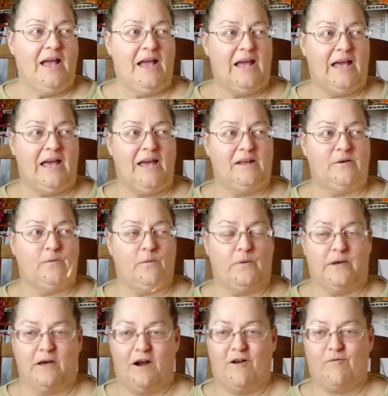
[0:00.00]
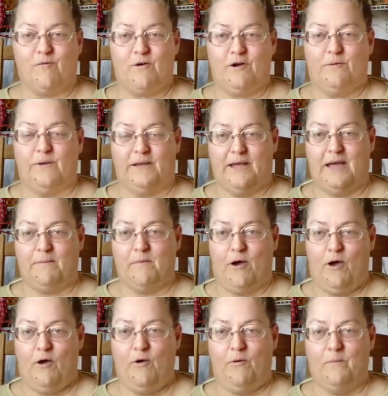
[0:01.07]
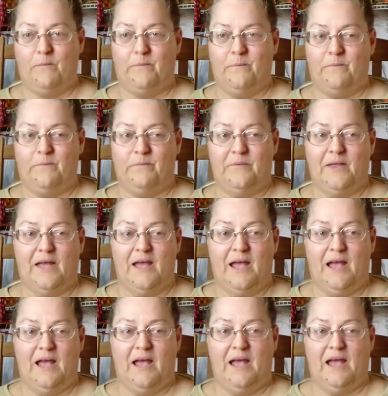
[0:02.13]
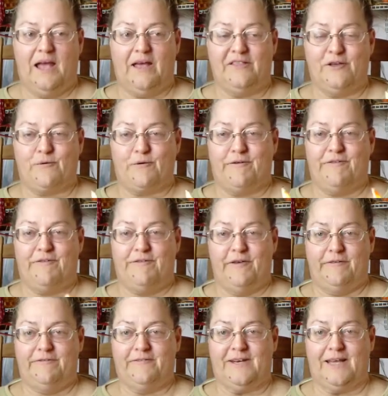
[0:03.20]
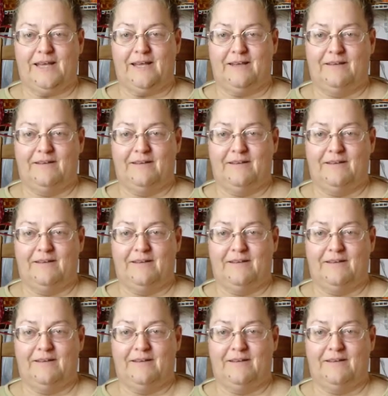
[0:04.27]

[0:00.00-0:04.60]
And when we got off work, we came home, and there were 50,